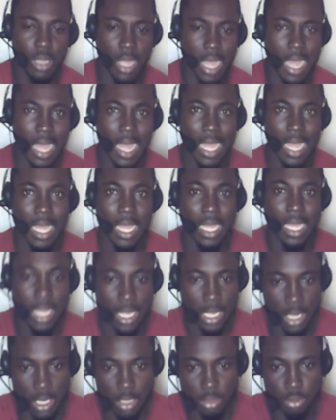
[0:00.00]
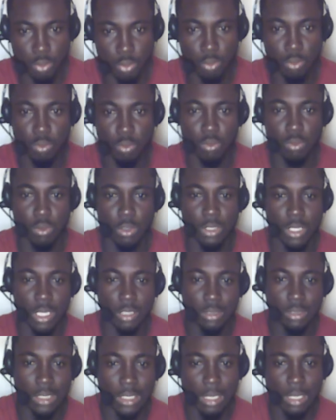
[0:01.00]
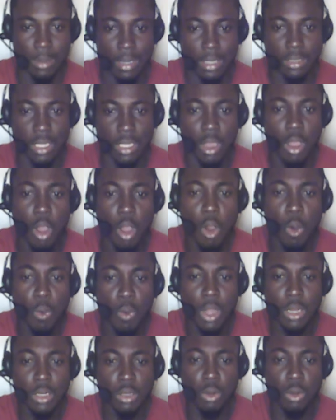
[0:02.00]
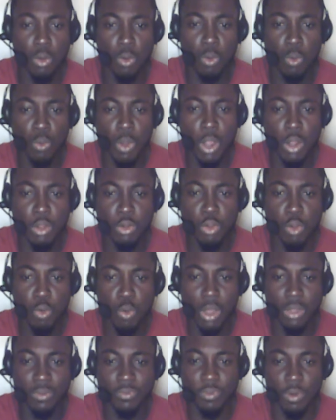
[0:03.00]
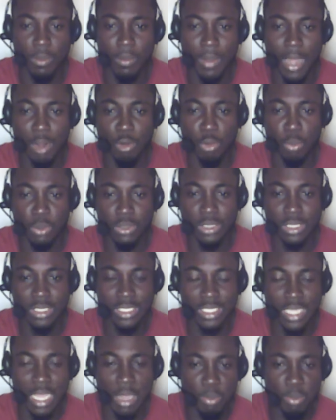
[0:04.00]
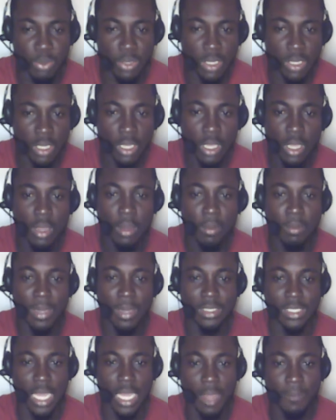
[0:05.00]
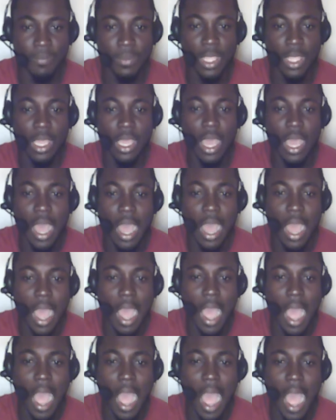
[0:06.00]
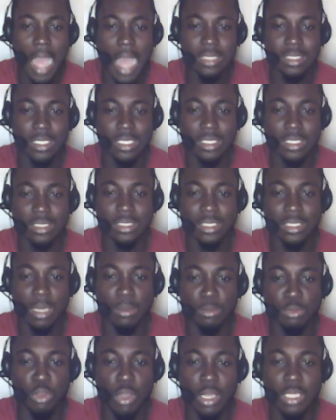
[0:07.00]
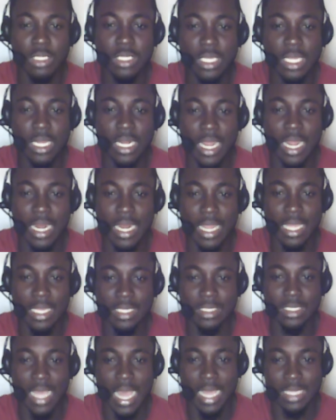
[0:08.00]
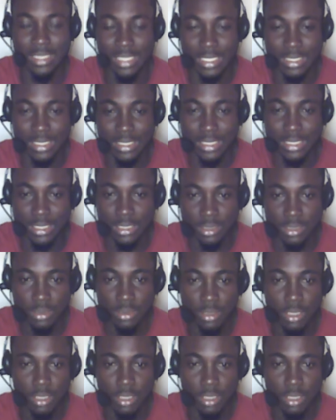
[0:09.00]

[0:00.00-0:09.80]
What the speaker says: Uh-huh. So what are you talking about? What do you want from an opposition MP? Master, has Sam George declared his assets?